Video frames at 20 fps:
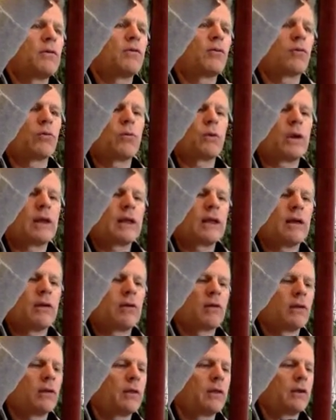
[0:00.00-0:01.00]
just want to
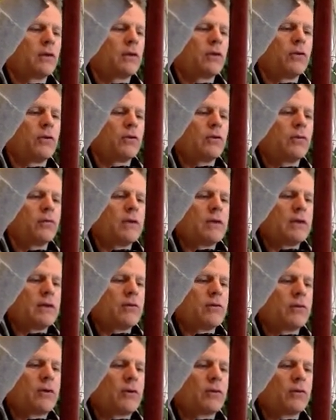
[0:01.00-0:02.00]
calculate our QV
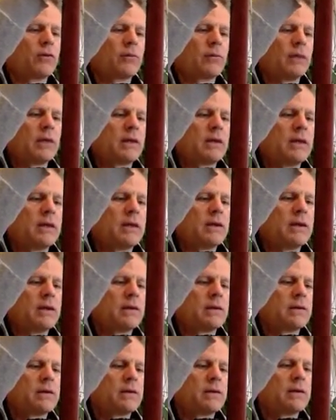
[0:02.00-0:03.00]
cross B.
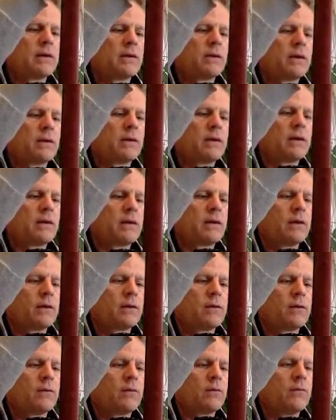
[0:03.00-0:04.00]

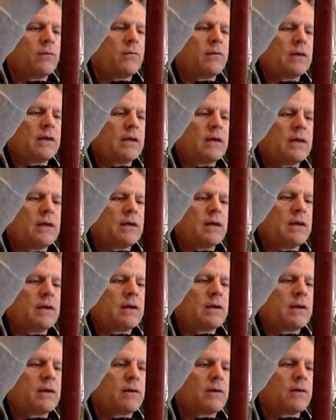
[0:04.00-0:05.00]
QV
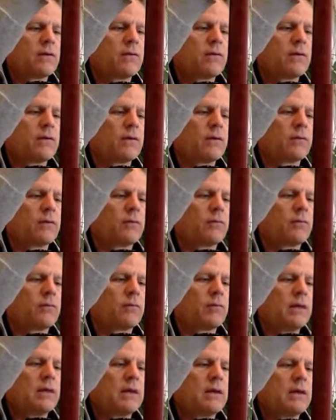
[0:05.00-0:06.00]
cross
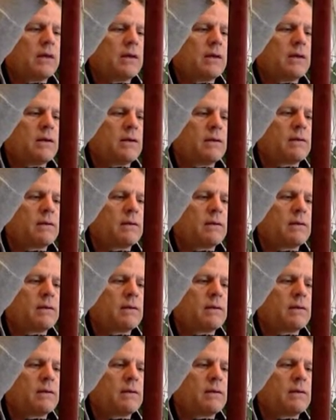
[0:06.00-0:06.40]
B.